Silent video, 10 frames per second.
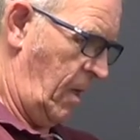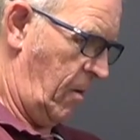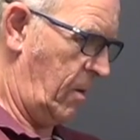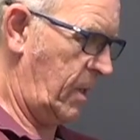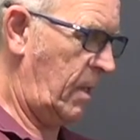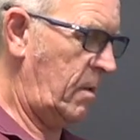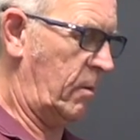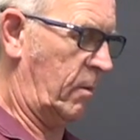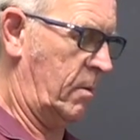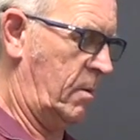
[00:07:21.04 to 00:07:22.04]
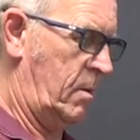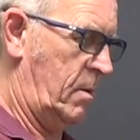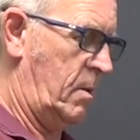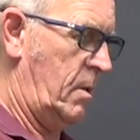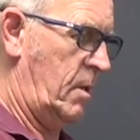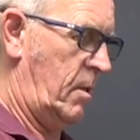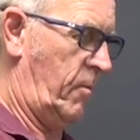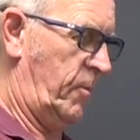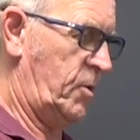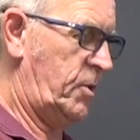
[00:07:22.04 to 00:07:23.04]
Oh, I know.
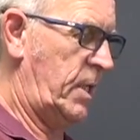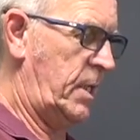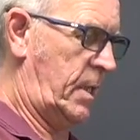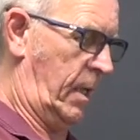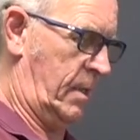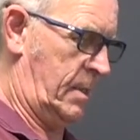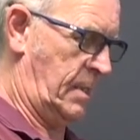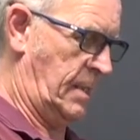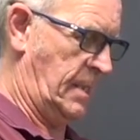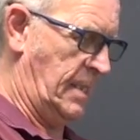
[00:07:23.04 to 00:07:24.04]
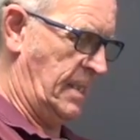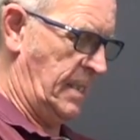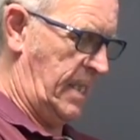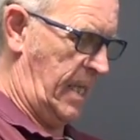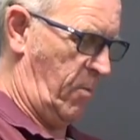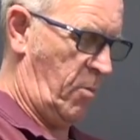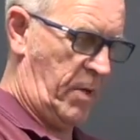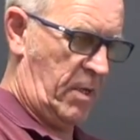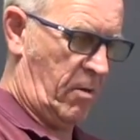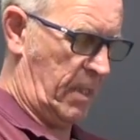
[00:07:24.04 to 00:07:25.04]
I'm just thinking it would
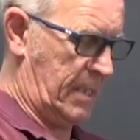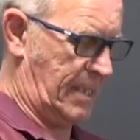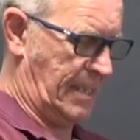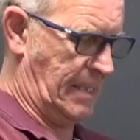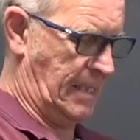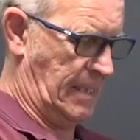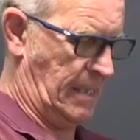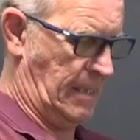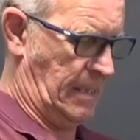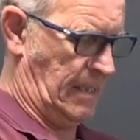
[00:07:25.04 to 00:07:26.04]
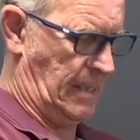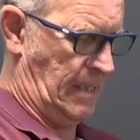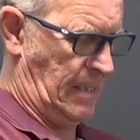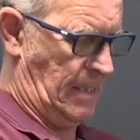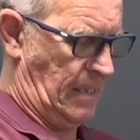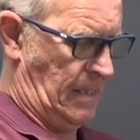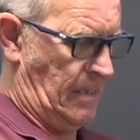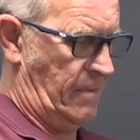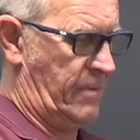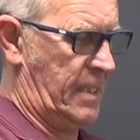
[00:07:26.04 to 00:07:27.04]
be nice
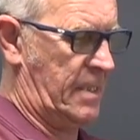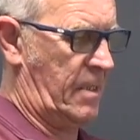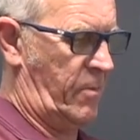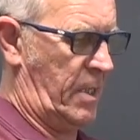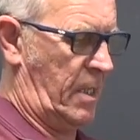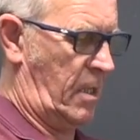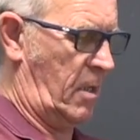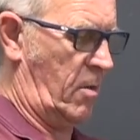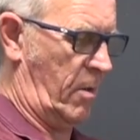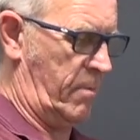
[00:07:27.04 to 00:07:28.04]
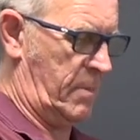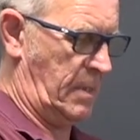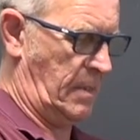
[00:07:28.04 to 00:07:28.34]
if we had somewhere to climb.